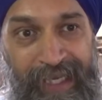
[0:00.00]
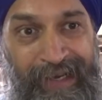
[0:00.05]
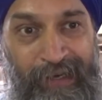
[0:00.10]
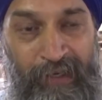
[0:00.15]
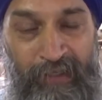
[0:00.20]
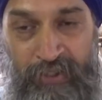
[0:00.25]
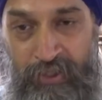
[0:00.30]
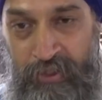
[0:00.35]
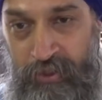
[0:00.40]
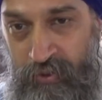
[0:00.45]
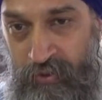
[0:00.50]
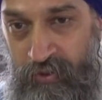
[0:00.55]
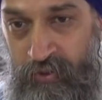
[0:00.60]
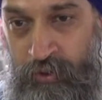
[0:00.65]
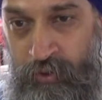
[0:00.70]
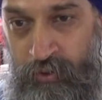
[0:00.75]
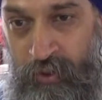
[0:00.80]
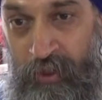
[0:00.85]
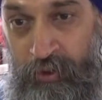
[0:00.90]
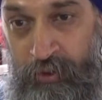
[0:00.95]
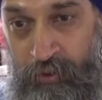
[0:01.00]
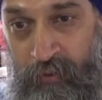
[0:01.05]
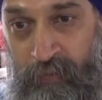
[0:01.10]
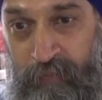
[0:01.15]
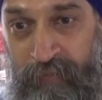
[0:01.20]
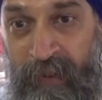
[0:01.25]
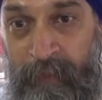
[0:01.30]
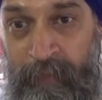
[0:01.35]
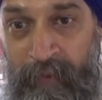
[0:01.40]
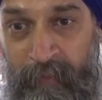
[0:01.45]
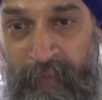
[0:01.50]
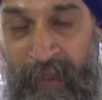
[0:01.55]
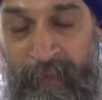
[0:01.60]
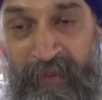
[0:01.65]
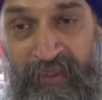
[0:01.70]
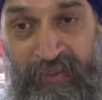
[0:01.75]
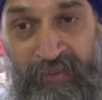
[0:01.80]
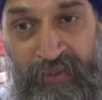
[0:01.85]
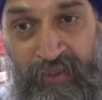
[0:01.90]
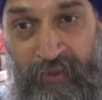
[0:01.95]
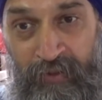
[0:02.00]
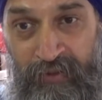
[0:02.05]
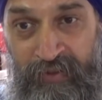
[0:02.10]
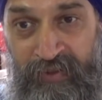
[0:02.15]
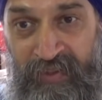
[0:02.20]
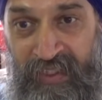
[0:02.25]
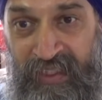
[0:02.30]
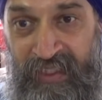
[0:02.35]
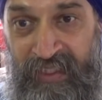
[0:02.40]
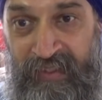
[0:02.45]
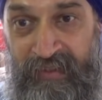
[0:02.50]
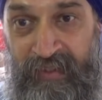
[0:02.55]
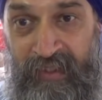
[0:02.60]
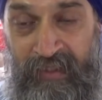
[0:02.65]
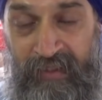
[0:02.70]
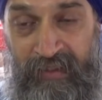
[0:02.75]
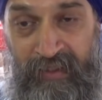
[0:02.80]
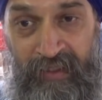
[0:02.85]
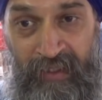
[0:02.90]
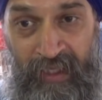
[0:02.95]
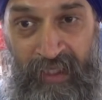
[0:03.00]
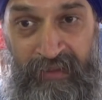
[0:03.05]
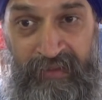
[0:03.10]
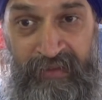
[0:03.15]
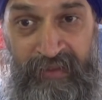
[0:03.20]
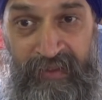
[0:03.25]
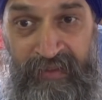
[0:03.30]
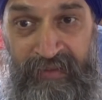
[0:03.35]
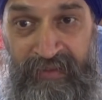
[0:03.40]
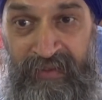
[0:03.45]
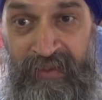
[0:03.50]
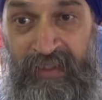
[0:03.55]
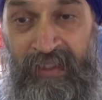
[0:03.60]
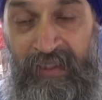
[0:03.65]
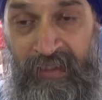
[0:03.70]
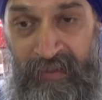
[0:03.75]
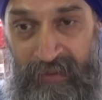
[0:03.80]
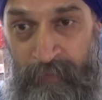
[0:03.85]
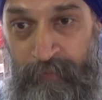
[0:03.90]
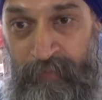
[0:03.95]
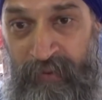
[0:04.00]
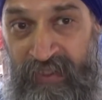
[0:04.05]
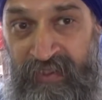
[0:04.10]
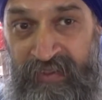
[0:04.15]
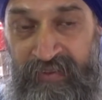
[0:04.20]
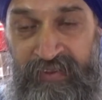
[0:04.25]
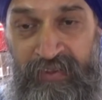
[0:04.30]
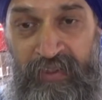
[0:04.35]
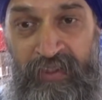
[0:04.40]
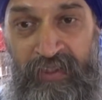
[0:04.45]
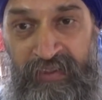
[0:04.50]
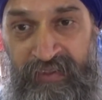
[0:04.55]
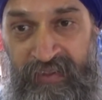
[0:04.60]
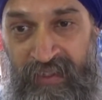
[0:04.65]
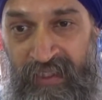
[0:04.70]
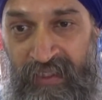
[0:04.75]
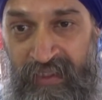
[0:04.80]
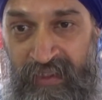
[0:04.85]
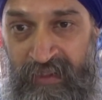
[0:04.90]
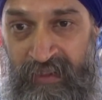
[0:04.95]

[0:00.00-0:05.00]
our structural people, maybe security, the grantees, the priests, you could say.